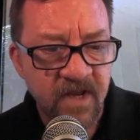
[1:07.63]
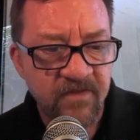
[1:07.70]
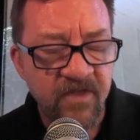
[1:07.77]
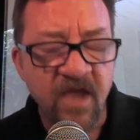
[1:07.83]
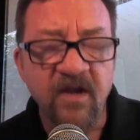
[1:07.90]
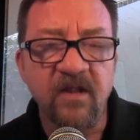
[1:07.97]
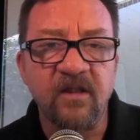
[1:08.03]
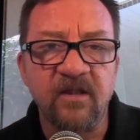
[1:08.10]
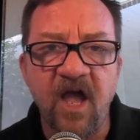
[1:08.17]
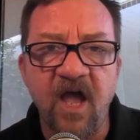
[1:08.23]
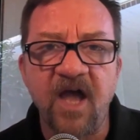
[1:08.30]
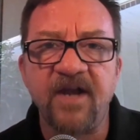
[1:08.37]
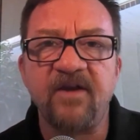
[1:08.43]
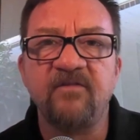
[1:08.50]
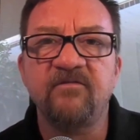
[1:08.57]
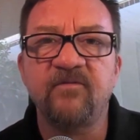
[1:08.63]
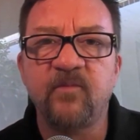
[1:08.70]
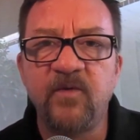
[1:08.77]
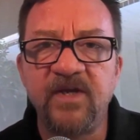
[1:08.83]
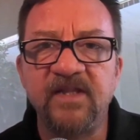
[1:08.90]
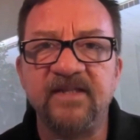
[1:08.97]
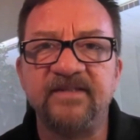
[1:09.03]
a lot of
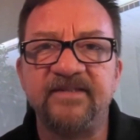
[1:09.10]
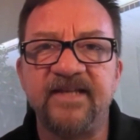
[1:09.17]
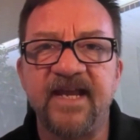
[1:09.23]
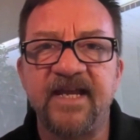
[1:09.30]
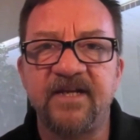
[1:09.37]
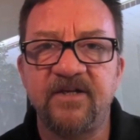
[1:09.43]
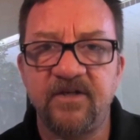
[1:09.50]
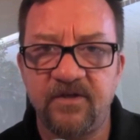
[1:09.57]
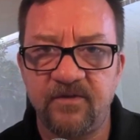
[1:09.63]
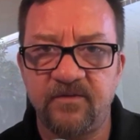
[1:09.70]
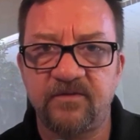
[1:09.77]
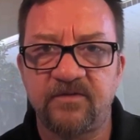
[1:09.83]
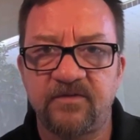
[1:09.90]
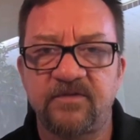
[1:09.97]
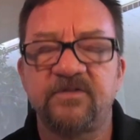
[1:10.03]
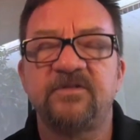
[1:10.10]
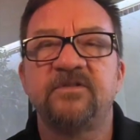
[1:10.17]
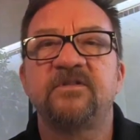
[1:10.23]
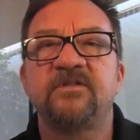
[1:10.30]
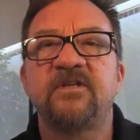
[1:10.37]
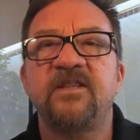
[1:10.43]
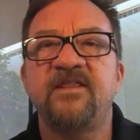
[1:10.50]
real estate news
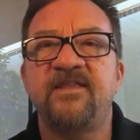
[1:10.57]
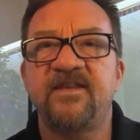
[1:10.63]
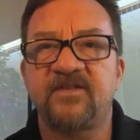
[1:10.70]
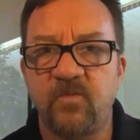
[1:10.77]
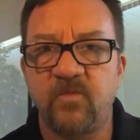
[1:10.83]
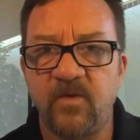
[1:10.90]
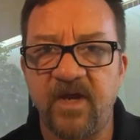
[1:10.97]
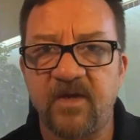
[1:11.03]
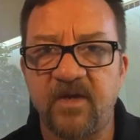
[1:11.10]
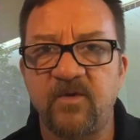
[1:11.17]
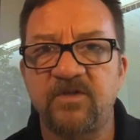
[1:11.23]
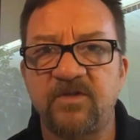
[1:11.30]
this week,